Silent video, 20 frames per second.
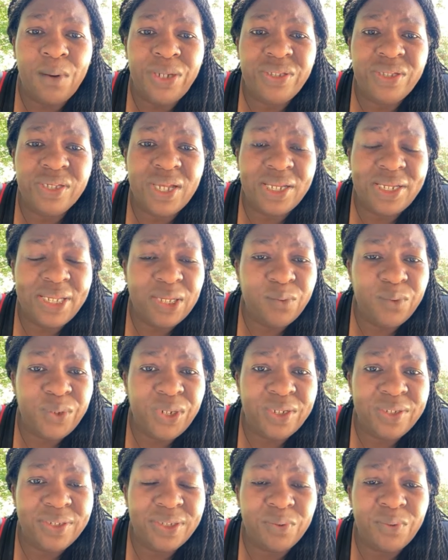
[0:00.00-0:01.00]
I want you to connect
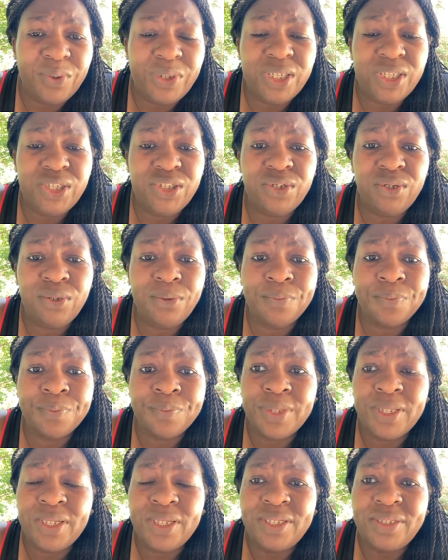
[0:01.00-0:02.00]
with us. I want you to
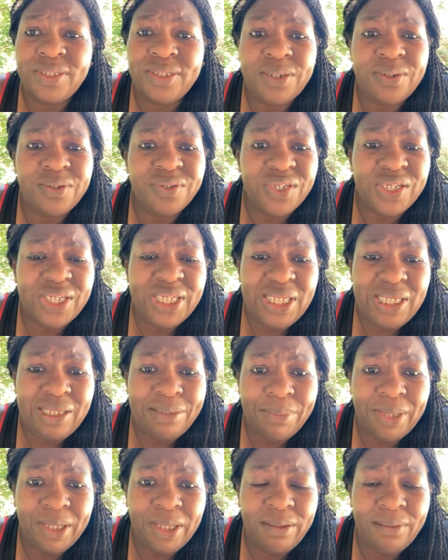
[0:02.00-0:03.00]
send us an
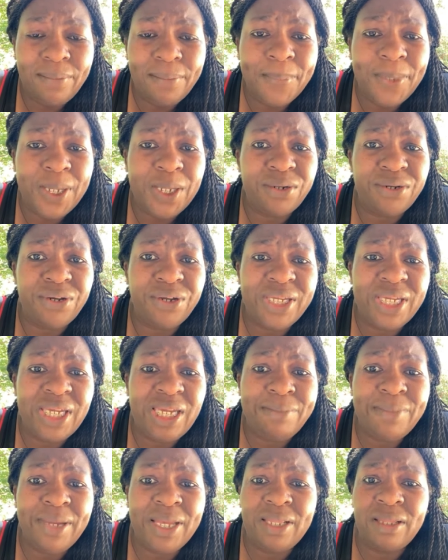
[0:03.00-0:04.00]
email. Get in our
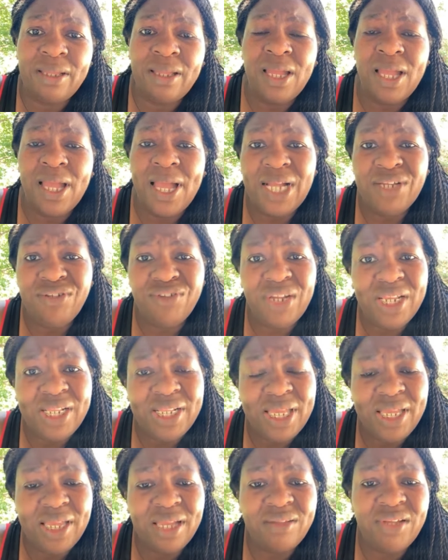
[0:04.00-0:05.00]
email. I'll try to
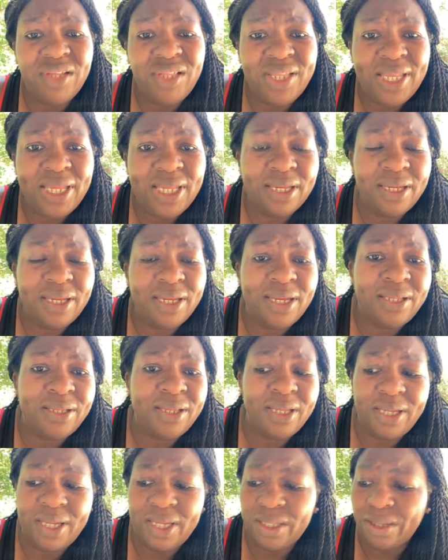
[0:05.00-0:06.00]
click on the link
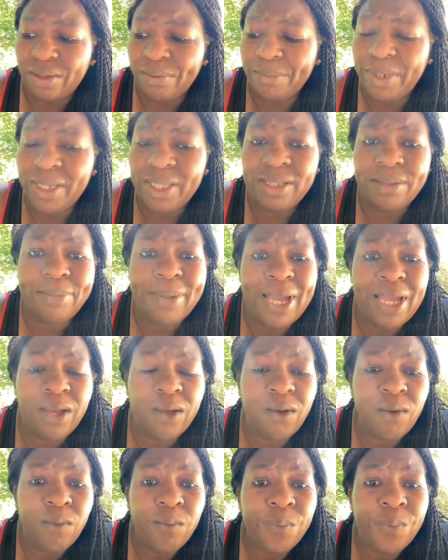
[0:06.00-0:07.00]
in the
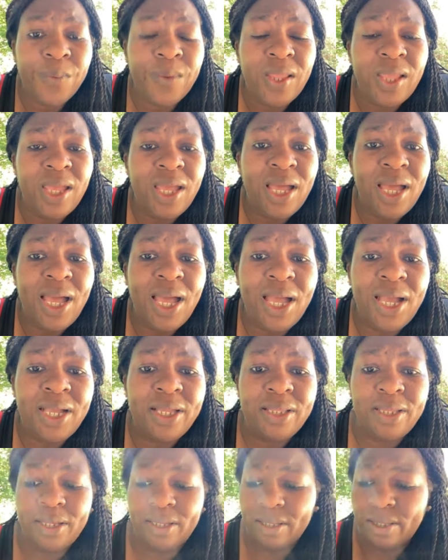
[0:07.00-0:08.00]
bio.
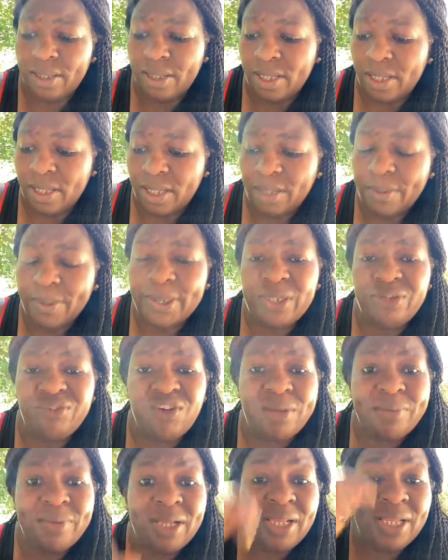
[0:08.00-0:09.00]
And I'm going to
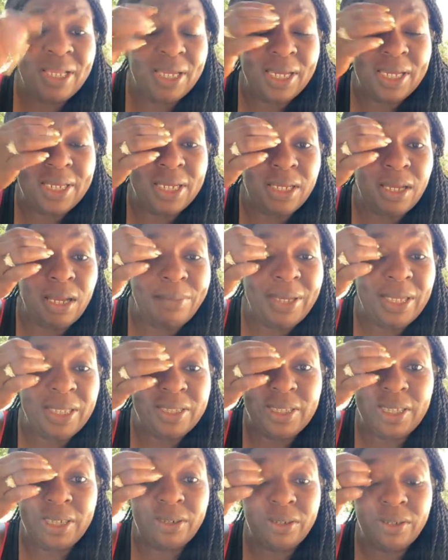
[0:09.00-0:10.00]
drop the link in the
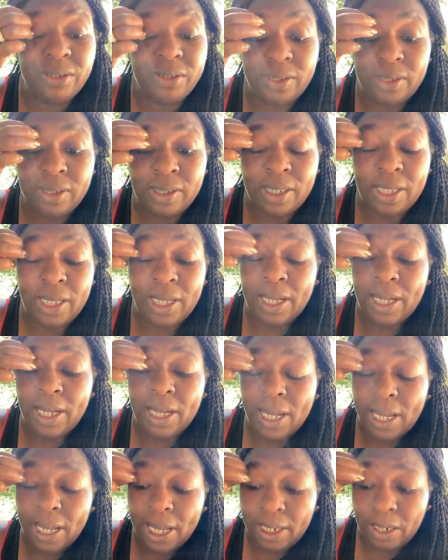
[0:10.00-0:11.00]
comment here too.
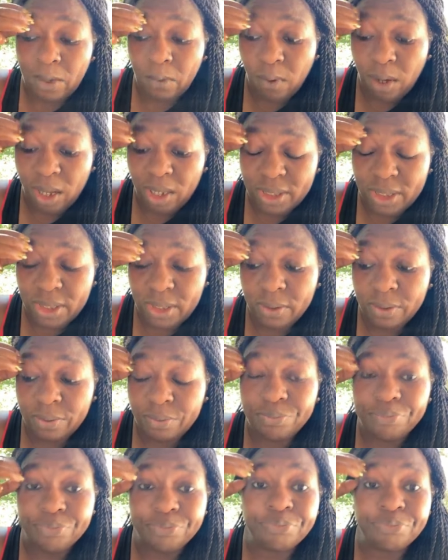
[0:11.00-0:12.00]
And I want to